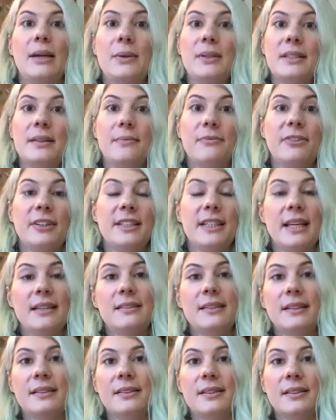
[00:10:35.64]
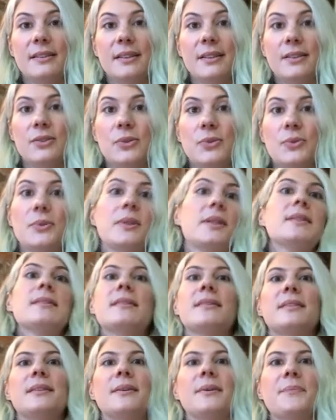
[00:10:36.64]
it's some fantastic success
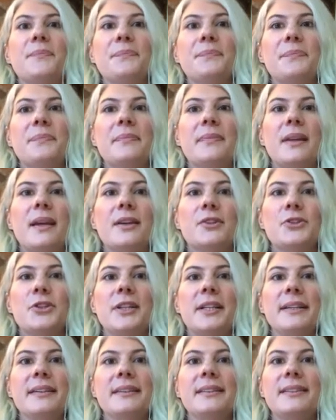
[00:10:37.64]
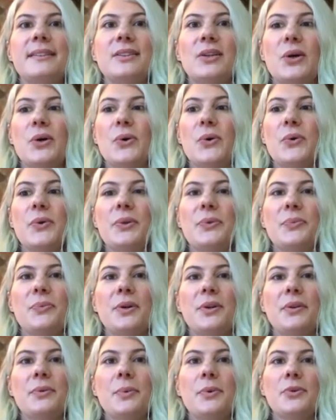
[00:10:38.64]
stories, actually. So
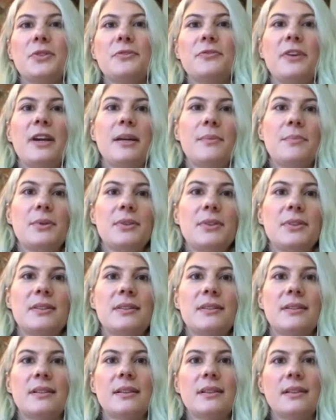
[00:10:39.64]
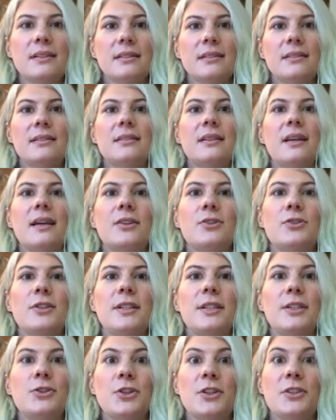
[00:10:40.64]
one of the most famous is
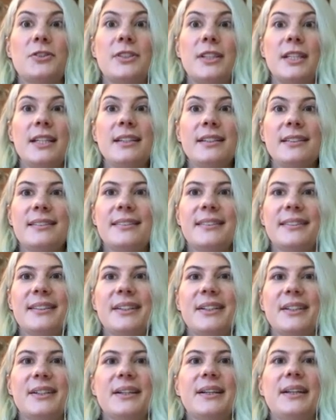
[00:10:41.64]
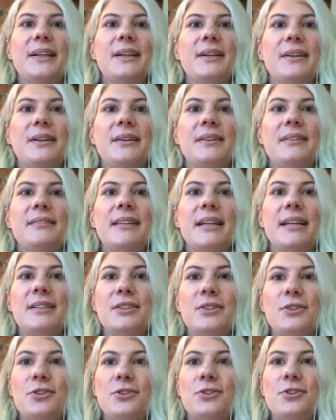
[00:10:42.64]
actually Just Eat, a
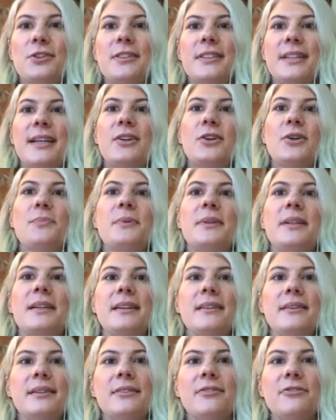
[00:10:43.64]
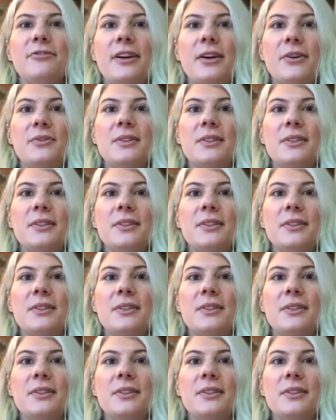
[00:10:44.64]
Danish company founded